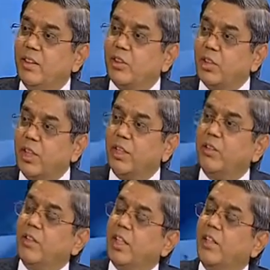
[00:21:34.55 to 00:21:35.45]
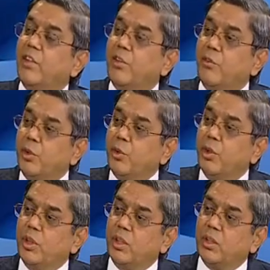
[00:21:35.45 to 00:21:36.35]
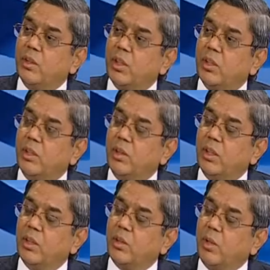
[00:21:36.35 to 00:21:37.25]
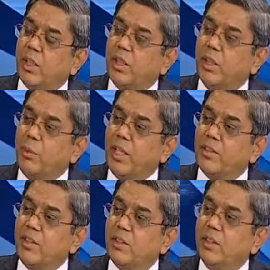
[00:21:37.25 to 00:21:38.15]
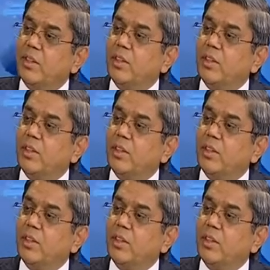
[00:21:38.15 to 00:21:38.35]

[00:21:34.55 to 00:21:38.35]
so that we can review on a quarterly basis.